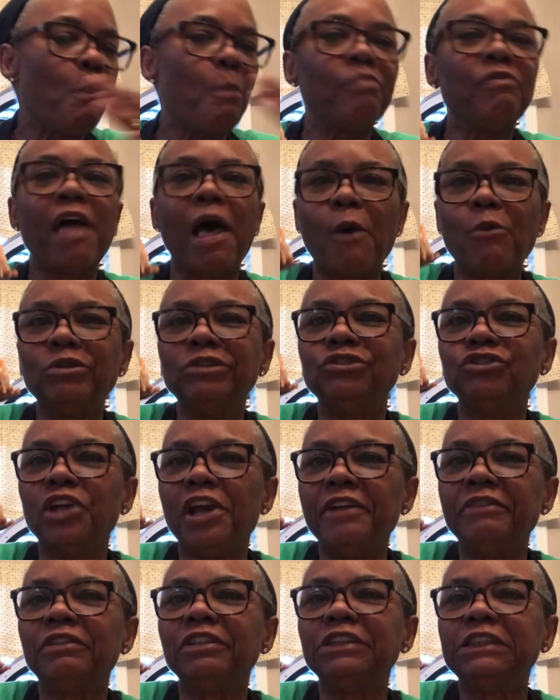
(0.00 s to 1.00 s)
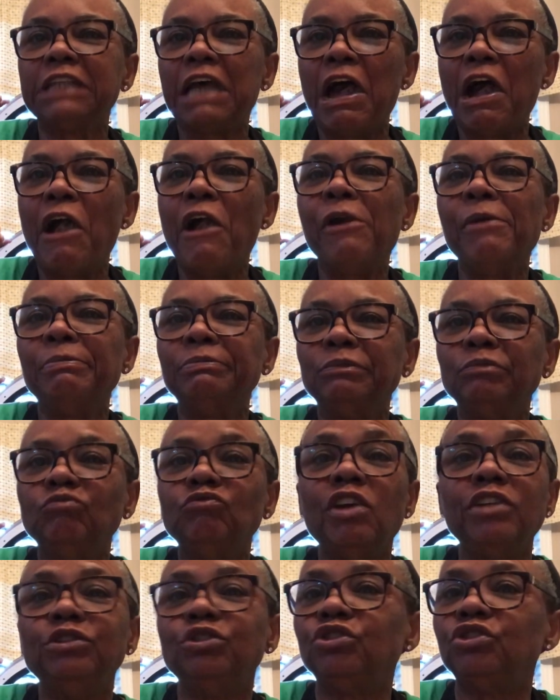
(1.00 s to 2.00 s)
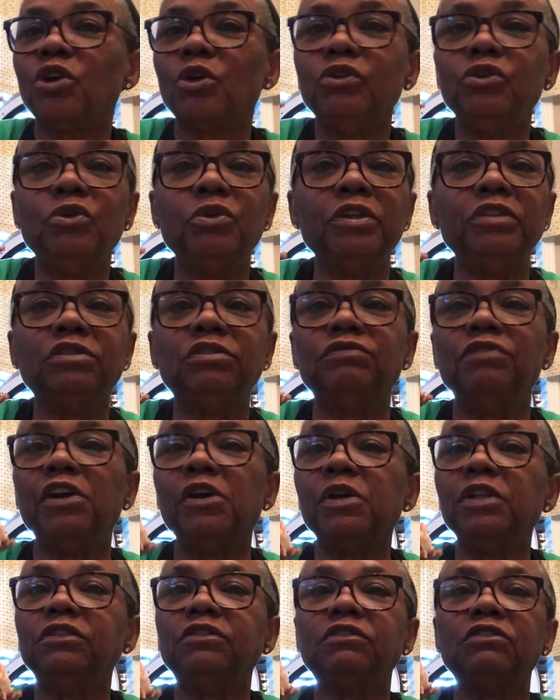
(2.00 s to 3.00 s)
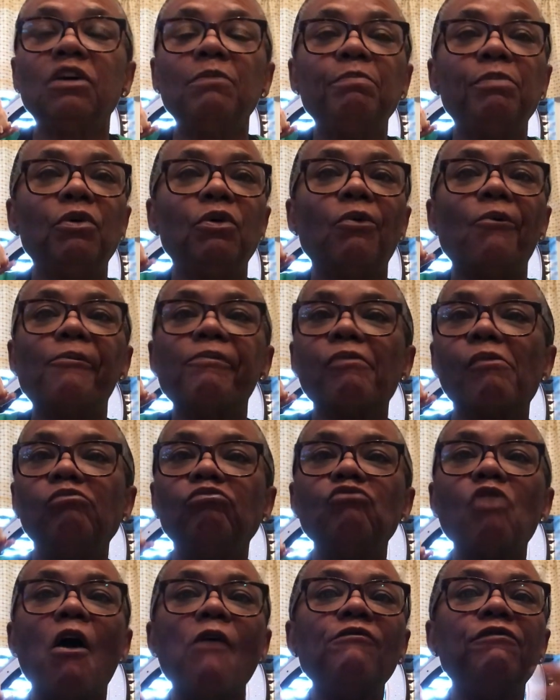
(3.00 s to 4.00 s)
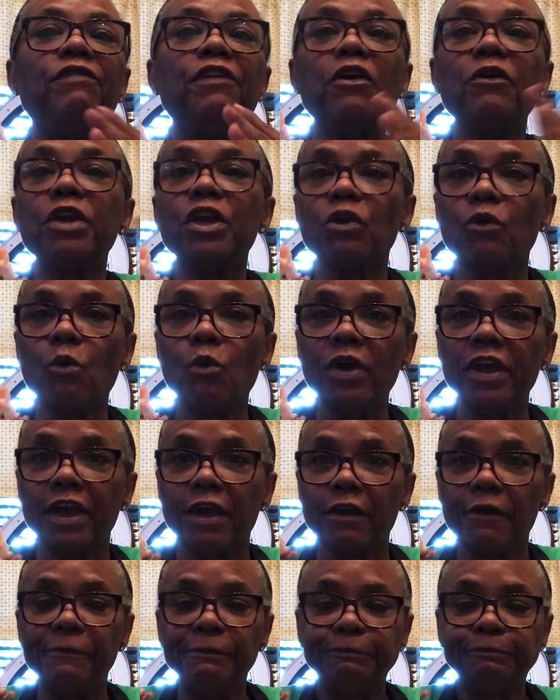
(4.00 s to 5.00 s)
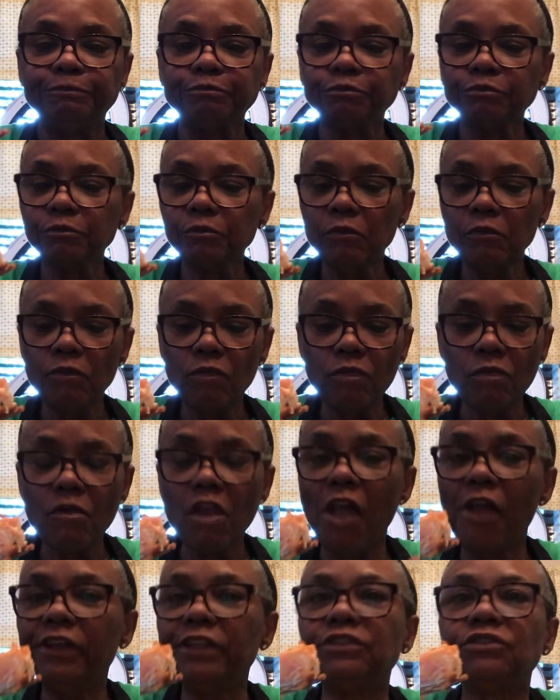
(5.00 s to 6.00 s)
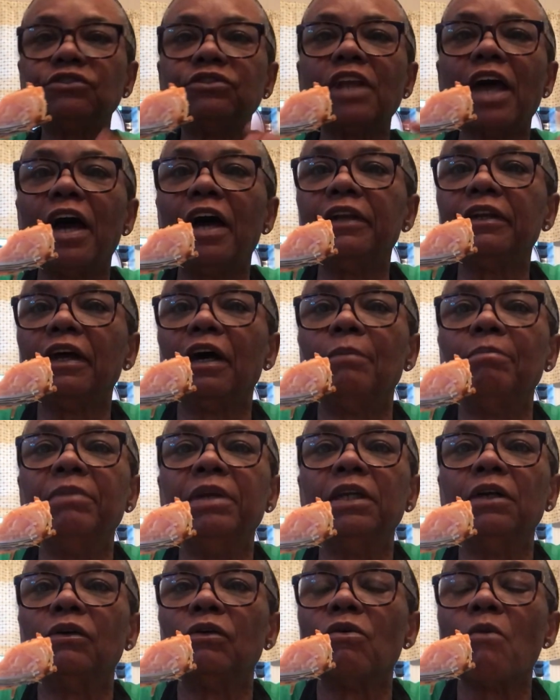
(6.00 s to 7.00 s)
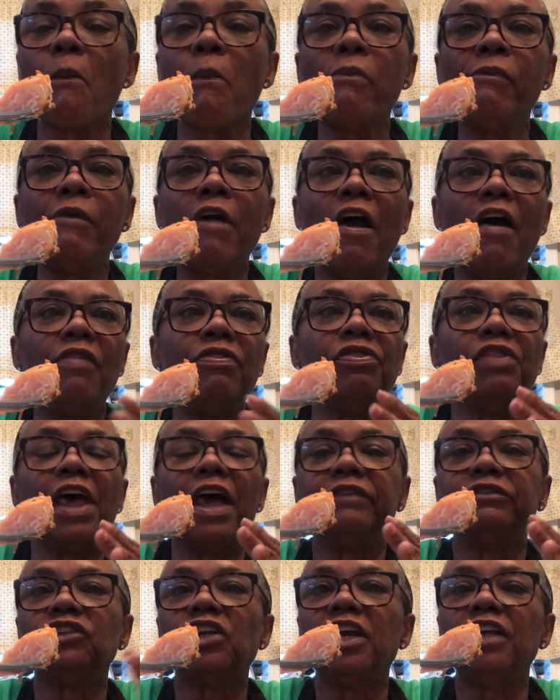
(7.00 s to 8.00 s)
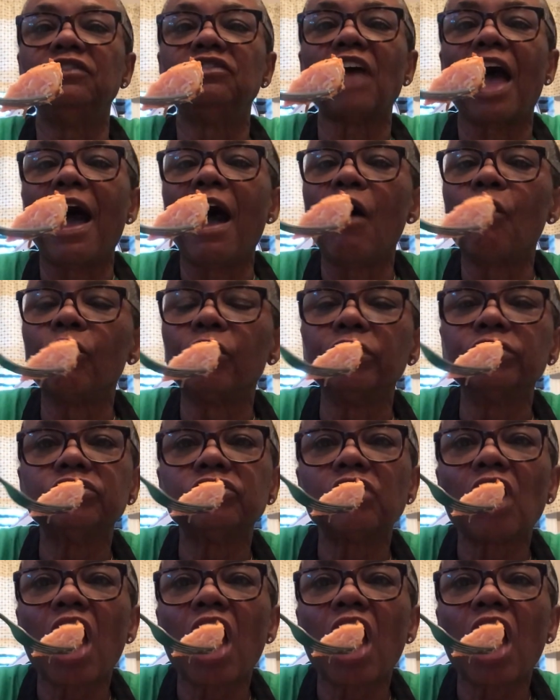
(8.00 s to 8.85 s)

I will take the time and show you. It's very simple, very quick. It's not a meal that takes hours.